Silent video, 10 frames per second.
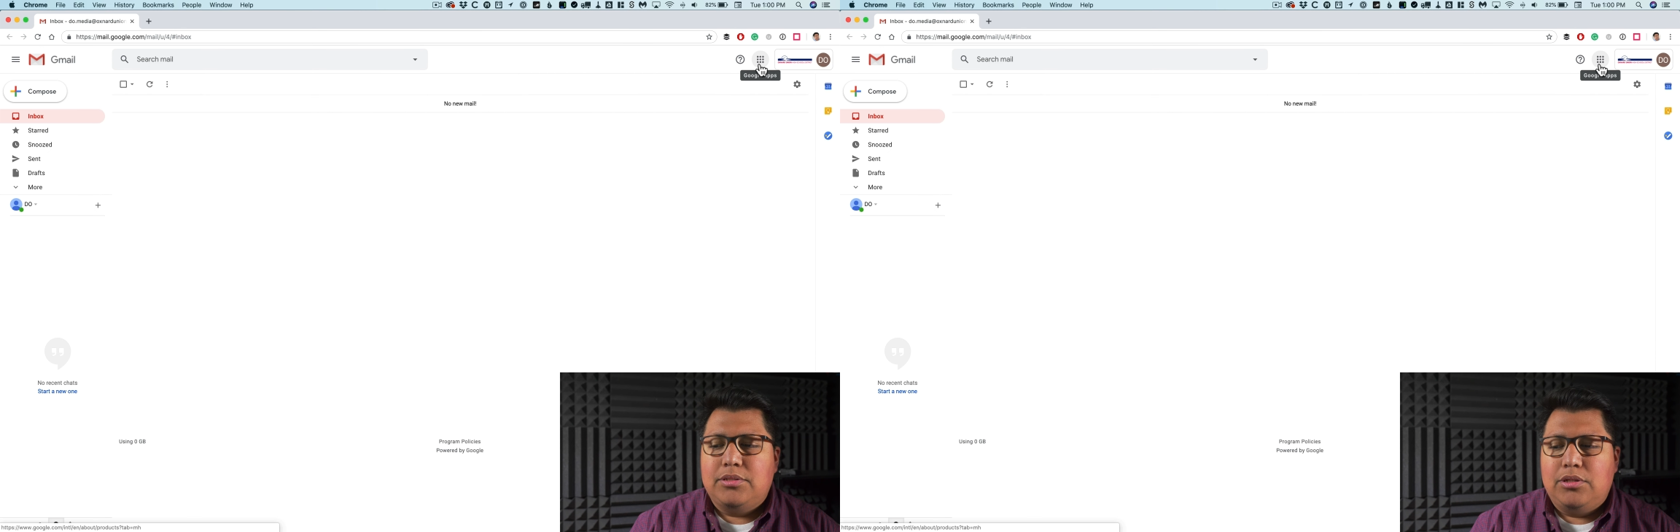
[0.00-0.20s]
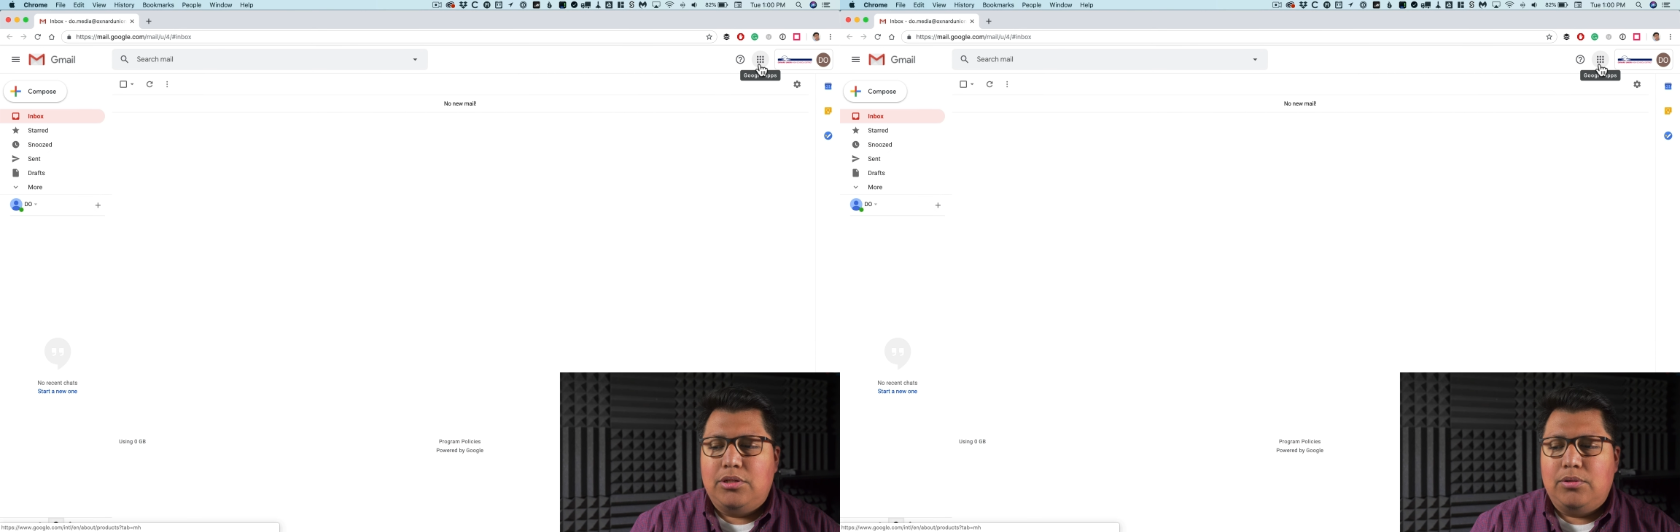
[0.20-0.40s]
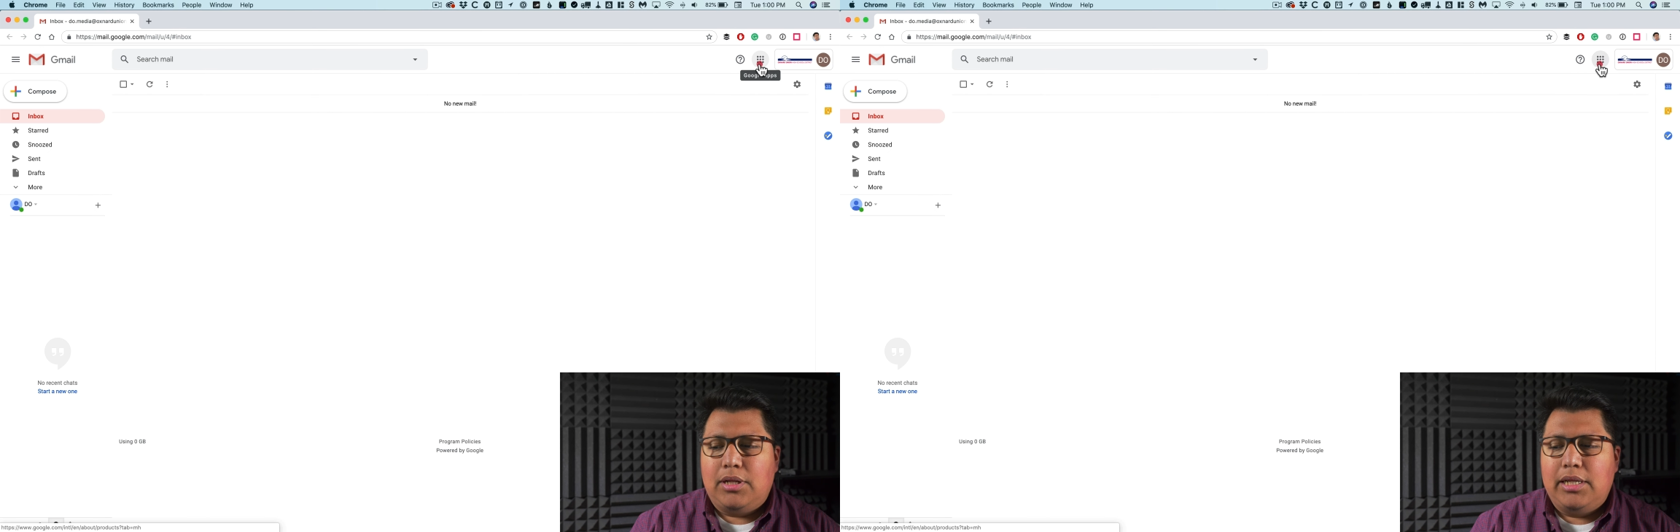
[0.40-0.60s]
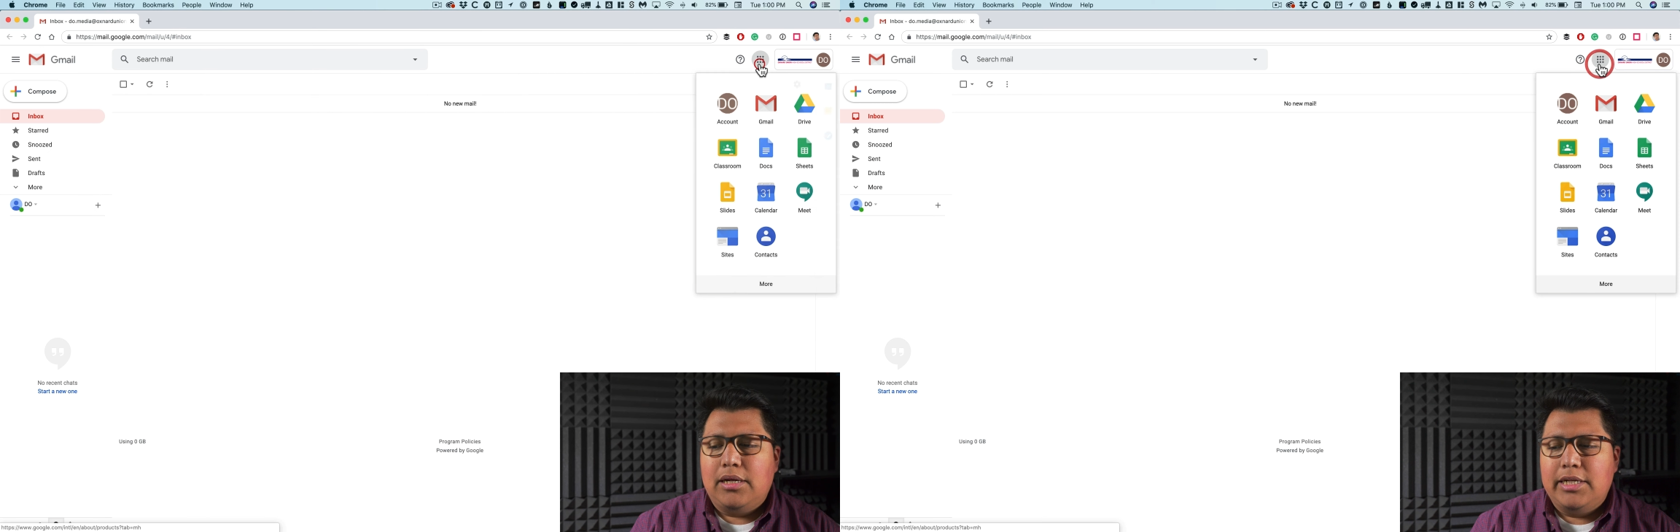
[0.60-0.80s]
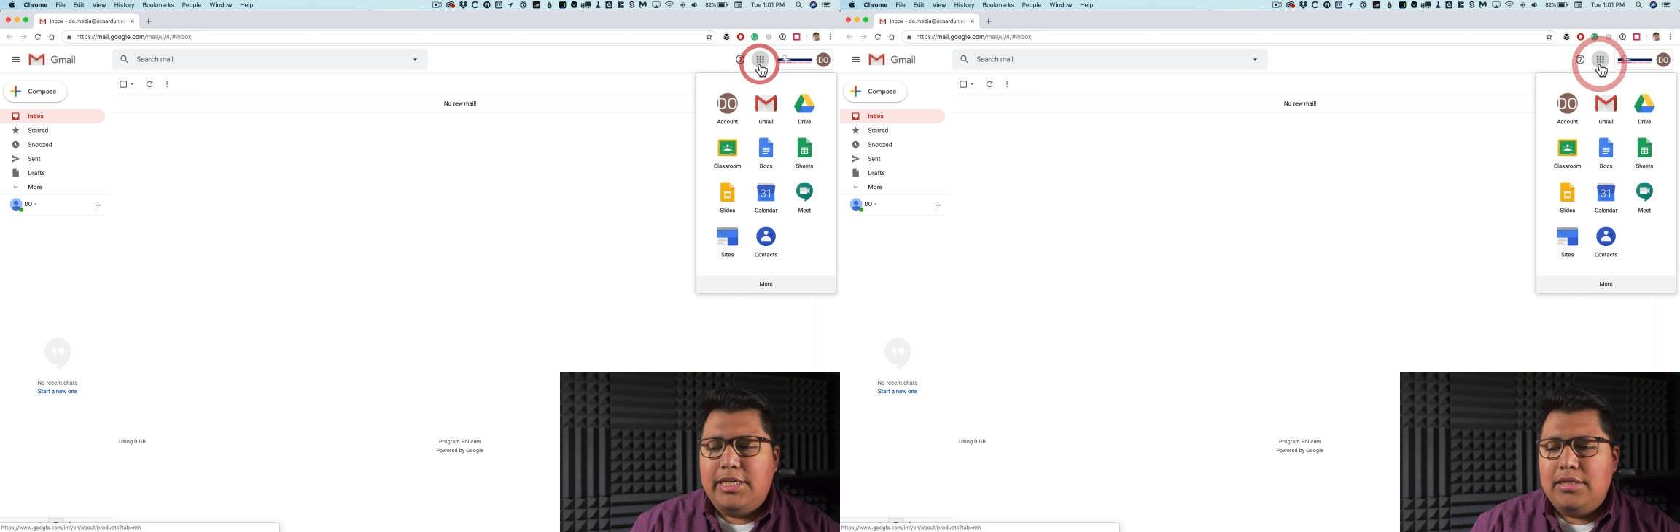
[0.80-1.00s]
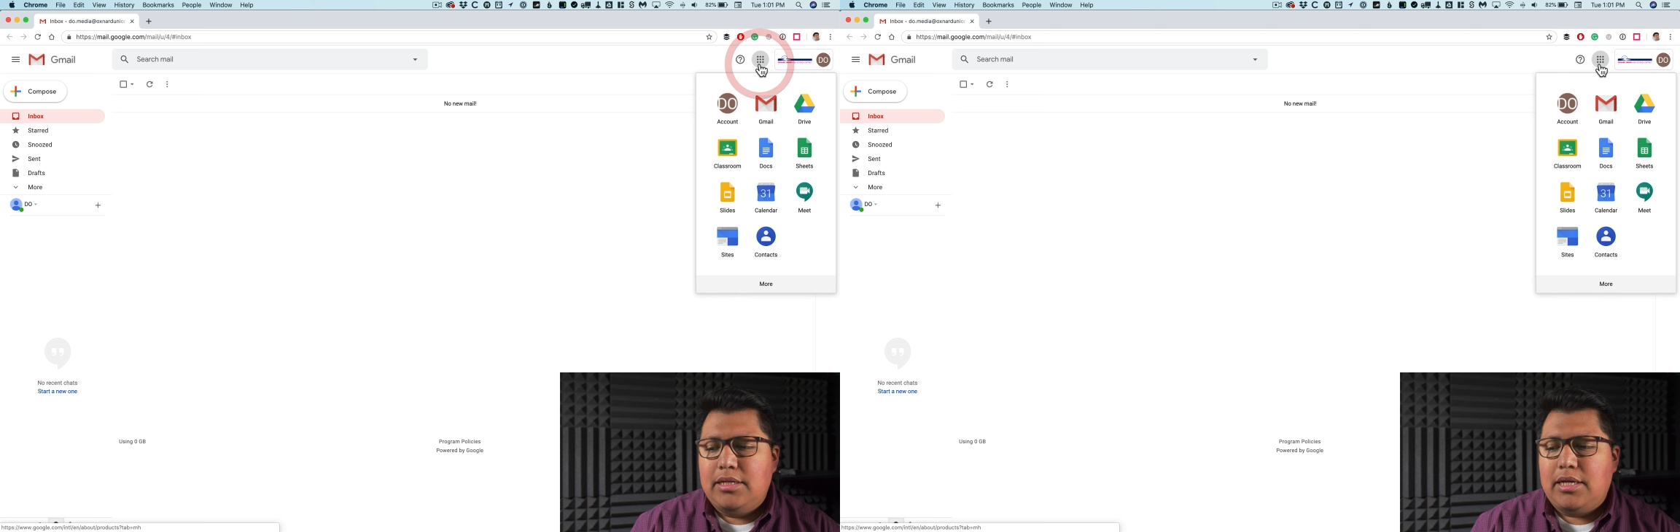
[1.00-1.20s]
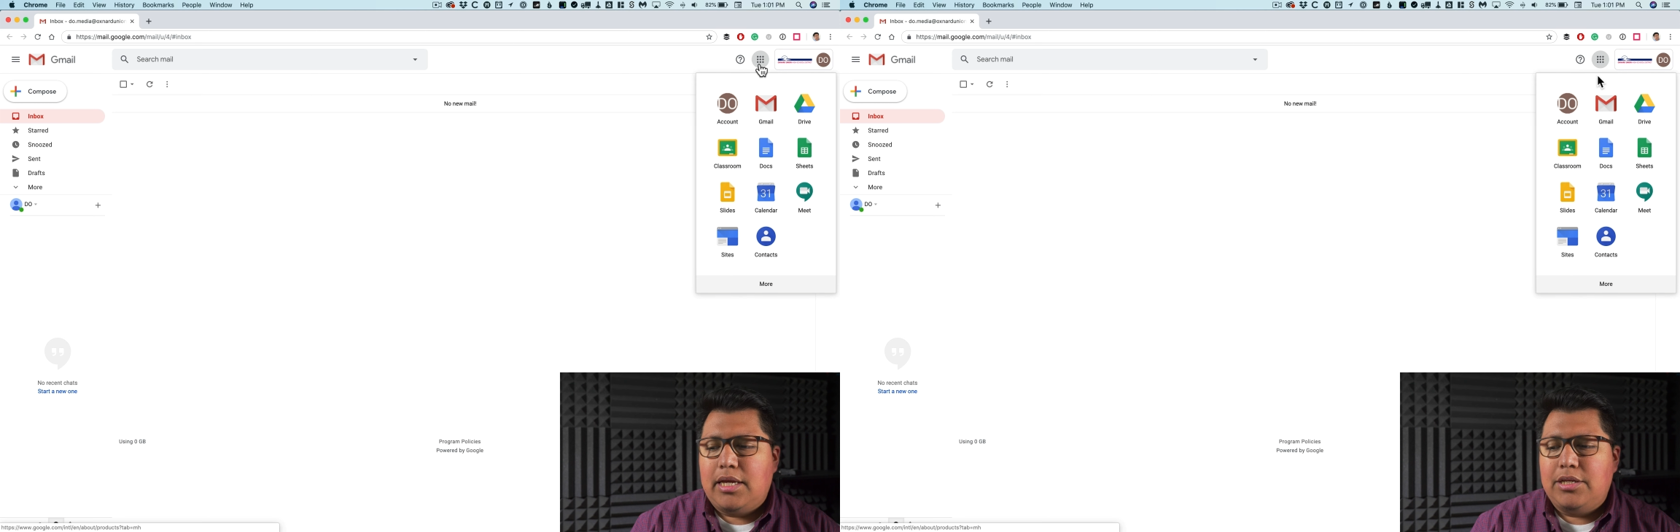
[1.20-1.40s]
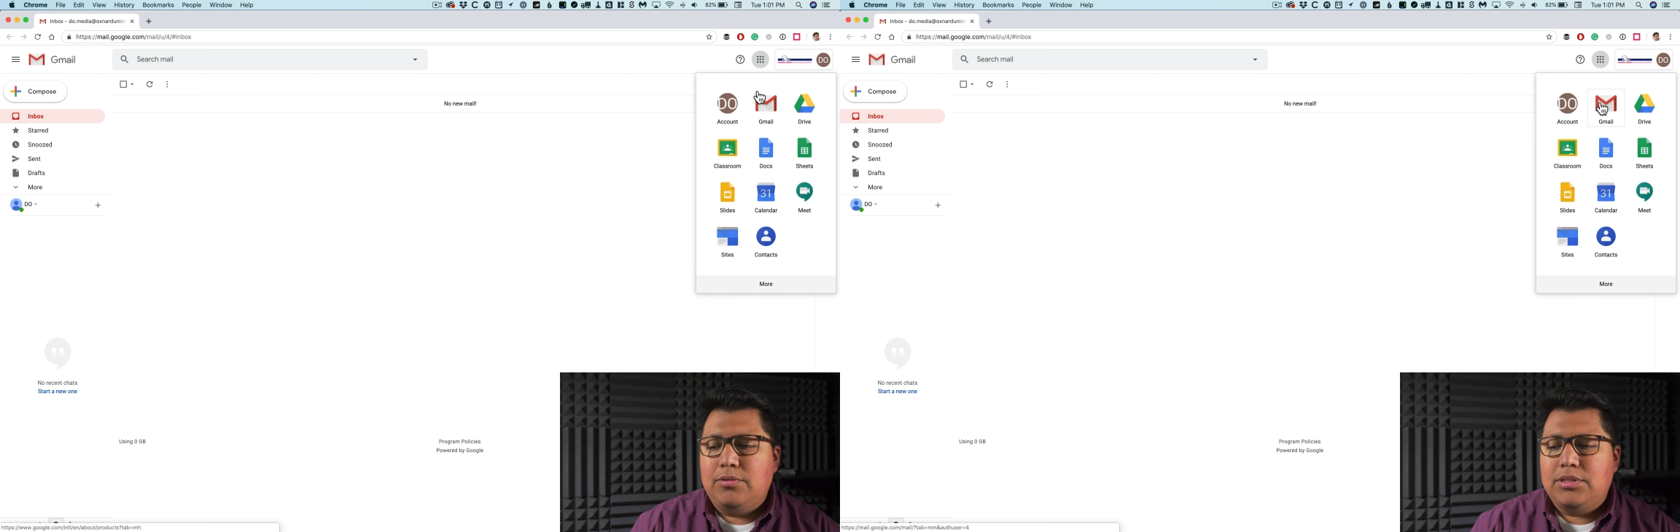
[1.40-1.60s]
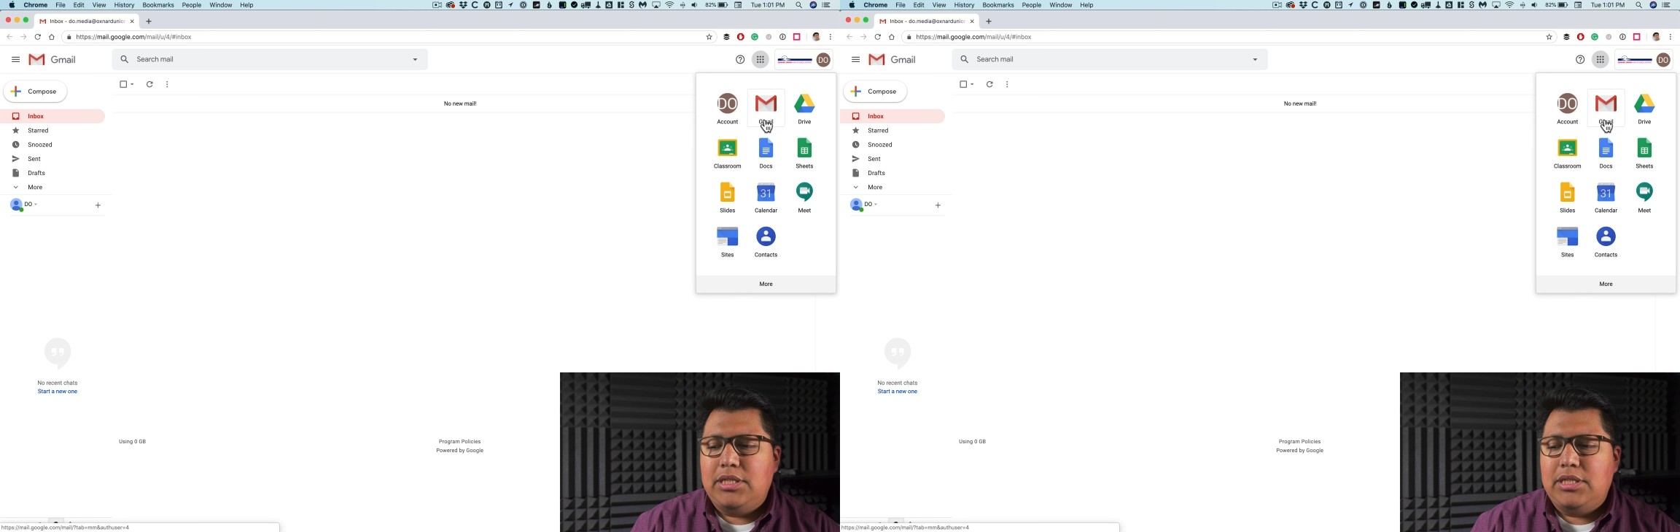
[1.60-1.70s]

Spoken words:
You'll click on it and you'll see